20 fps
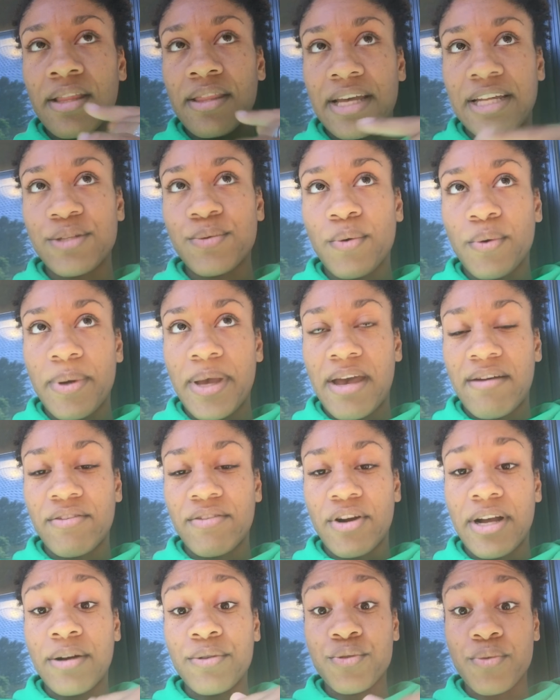That's what we have
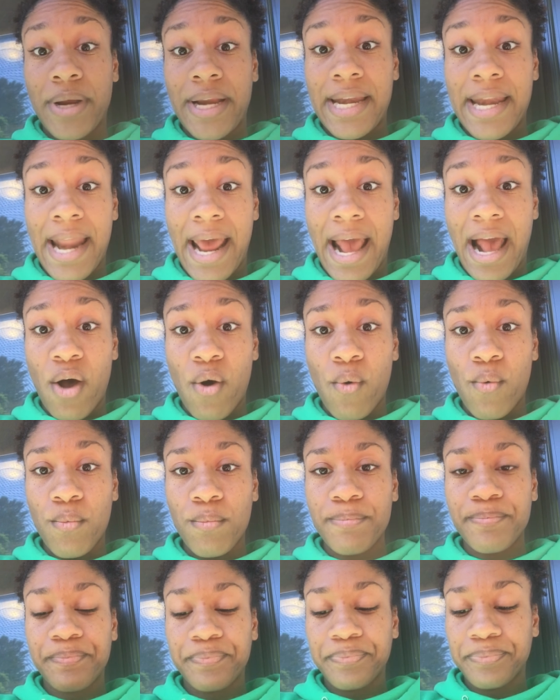in our house right now.
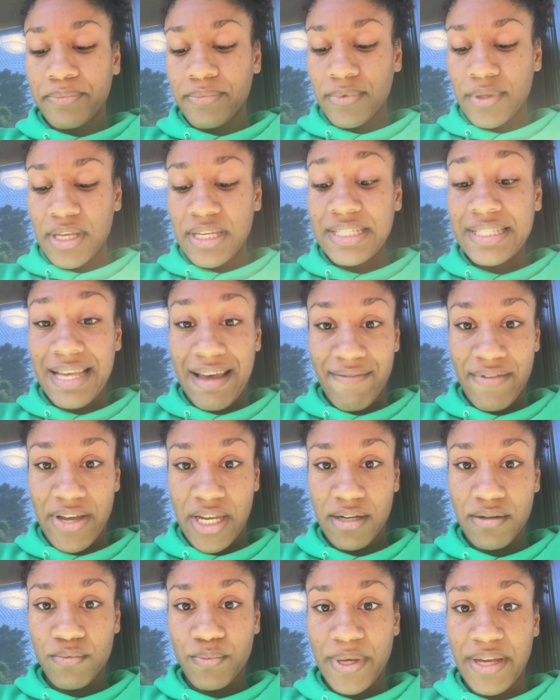
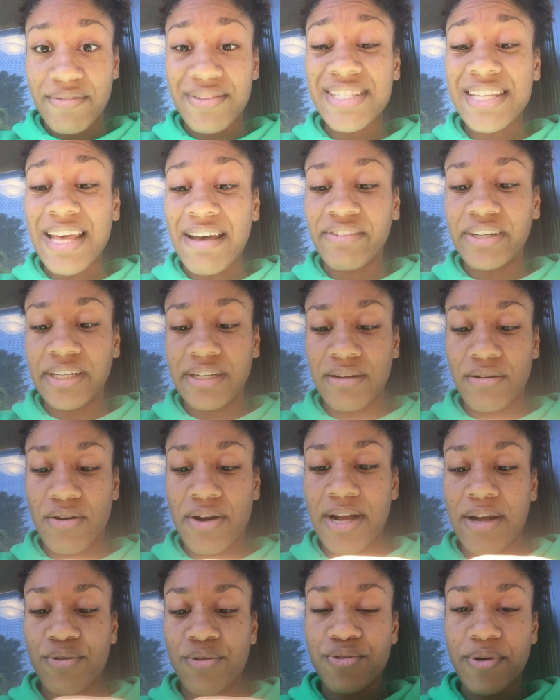7. We have 7 in
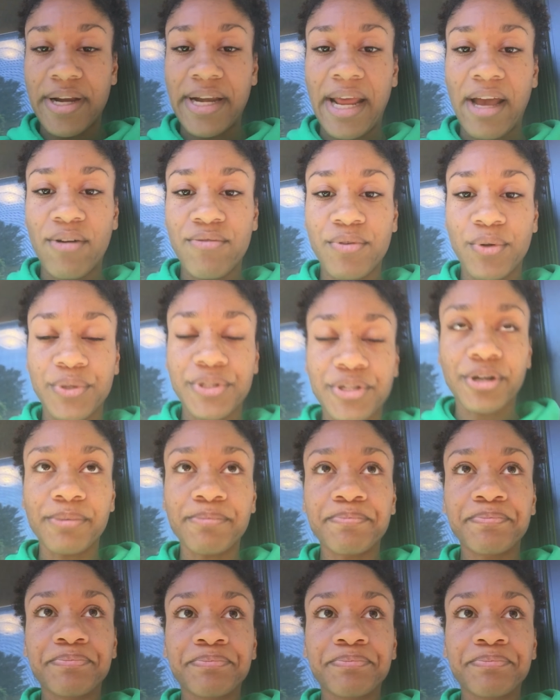our house right now, full term.